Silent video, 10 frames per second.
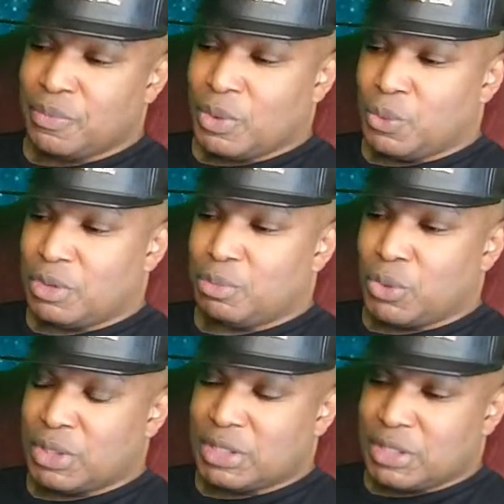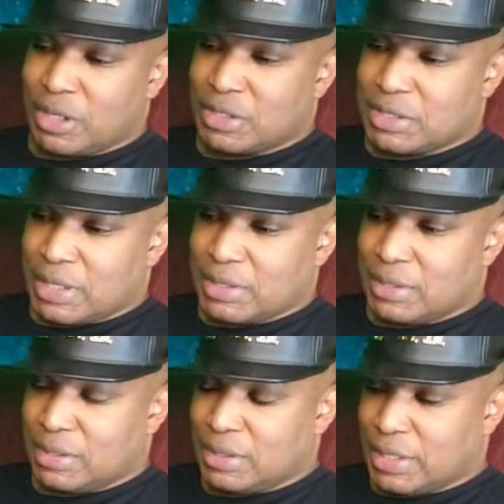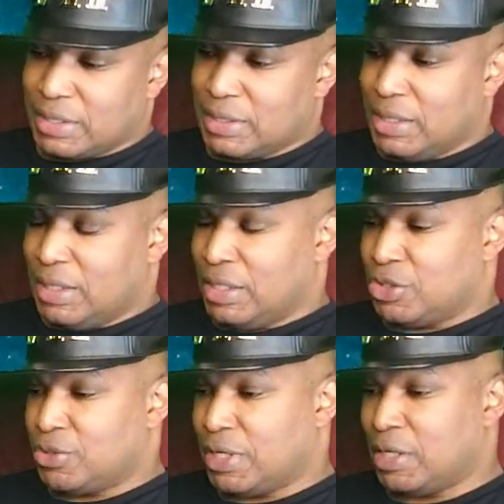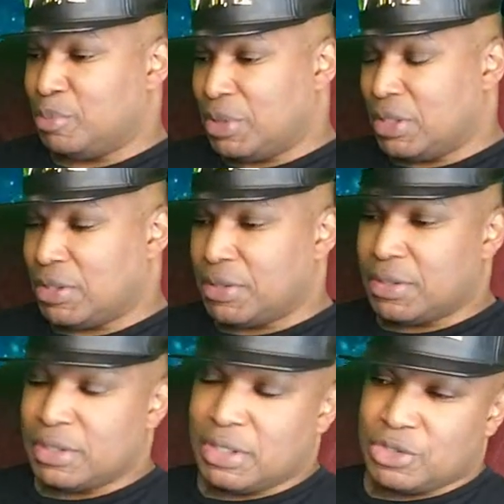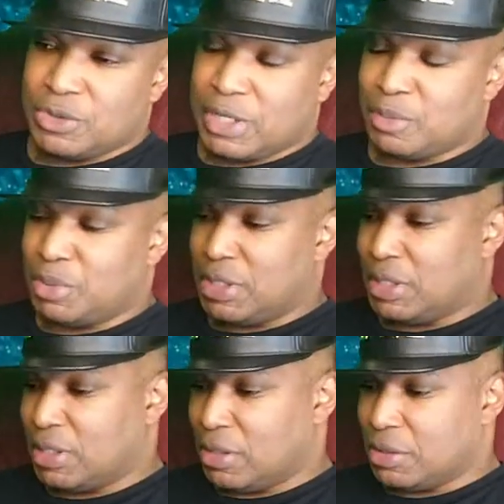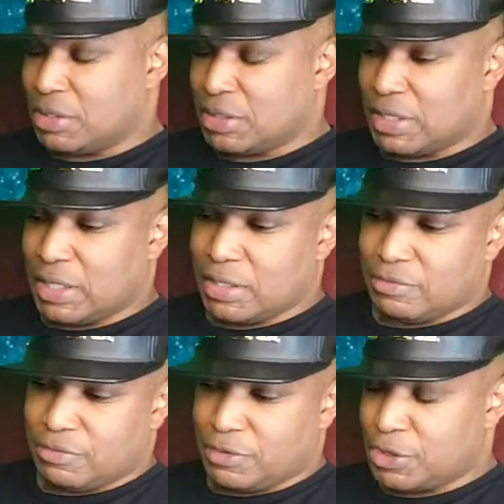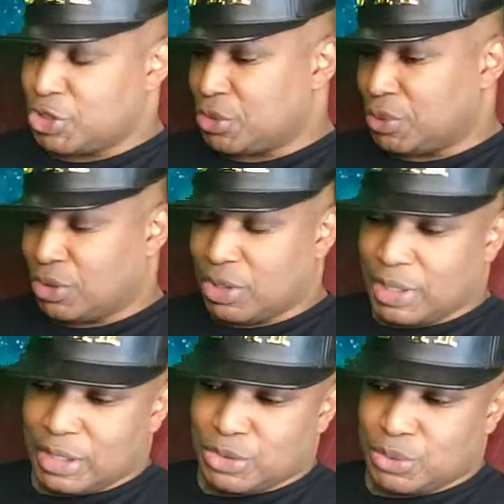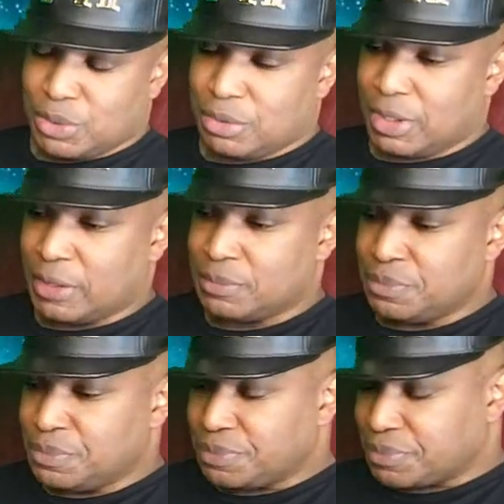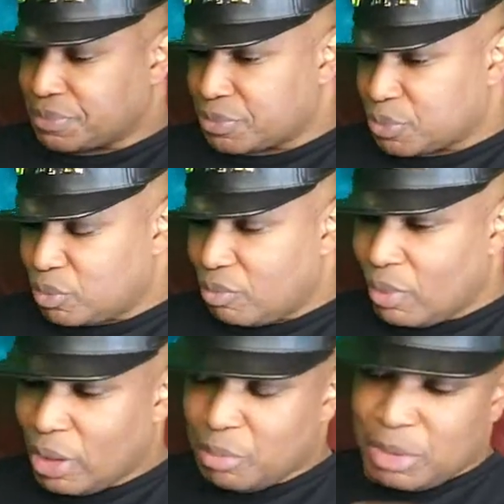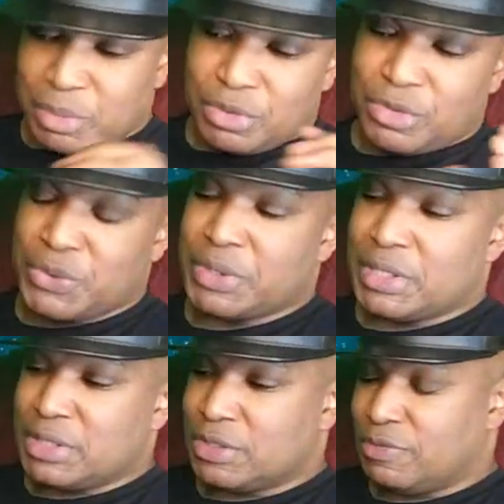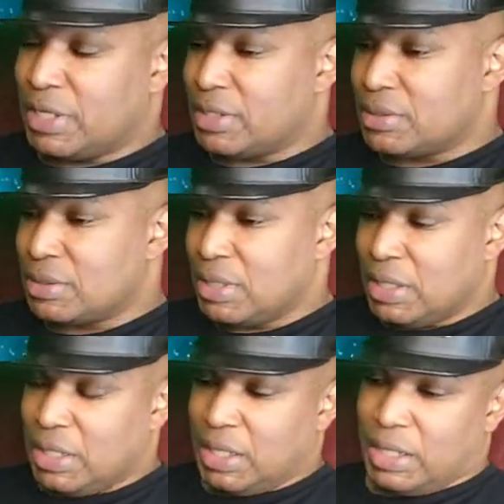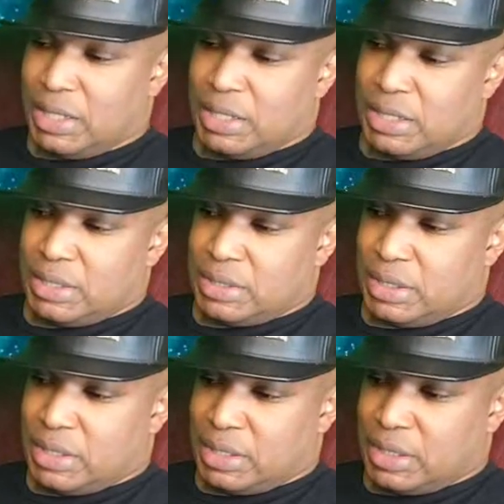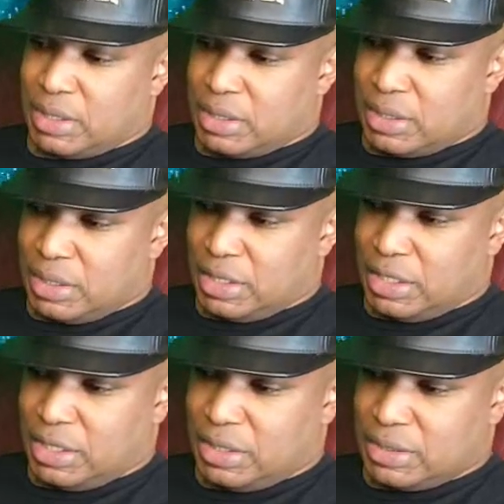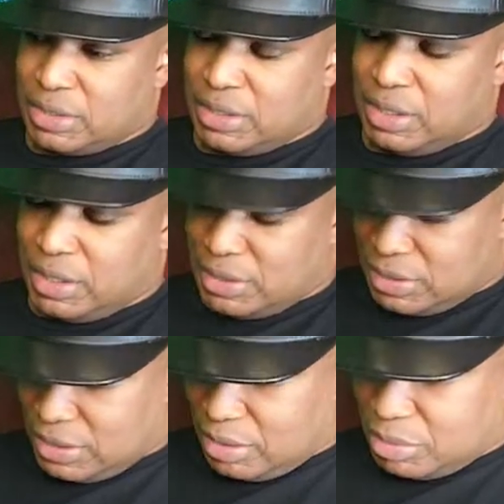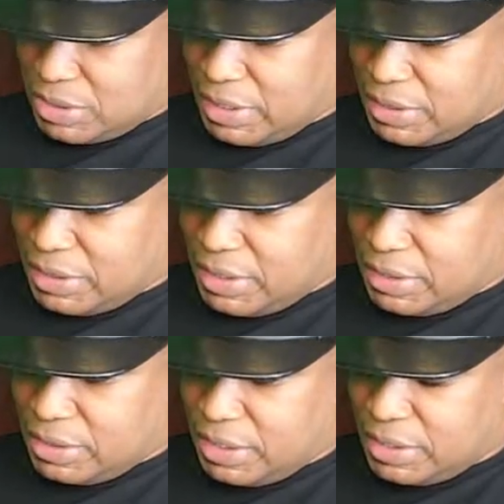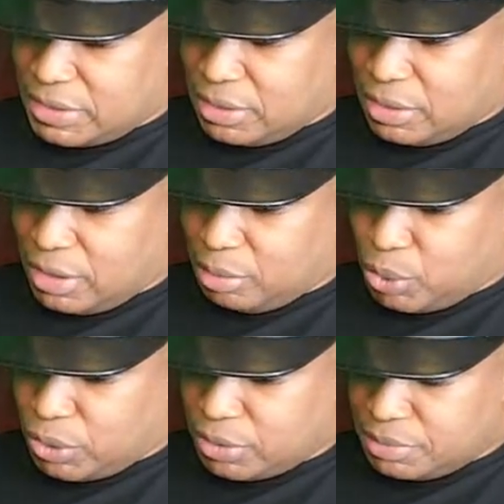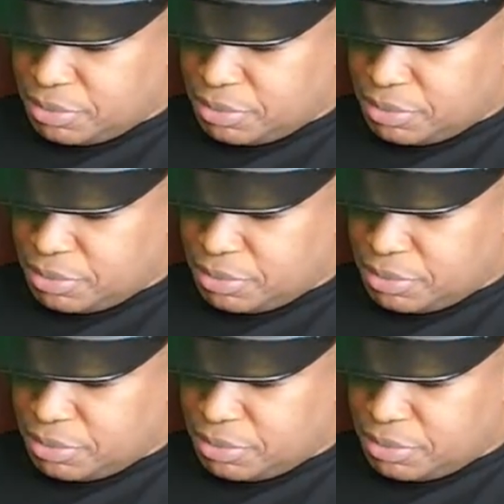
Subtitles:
with more the dark side than the light. He tried being good, he tried being on the side of virtue and all of that sort of thing. People threw it in his face, and it seems that it takes a lot more